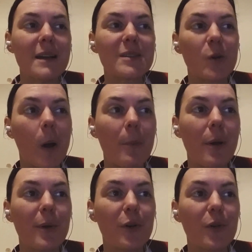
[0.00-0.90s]
So I'm
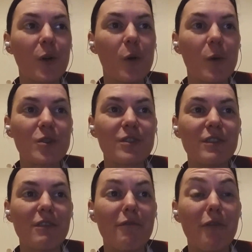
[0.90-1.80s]
probably going to go watch
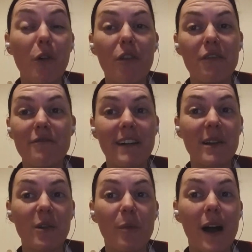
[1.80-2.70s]
the fourth and
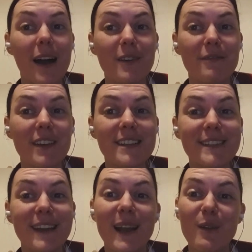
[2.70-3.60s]
final part of
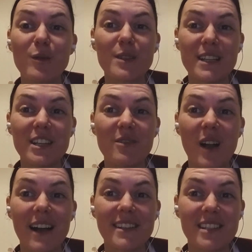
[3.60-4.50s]
this, and I will see you
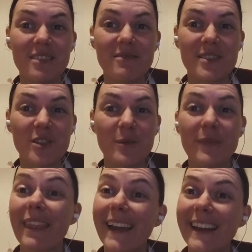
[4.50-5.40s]
guys soon. So
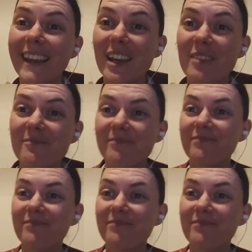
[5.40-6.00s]
thank you.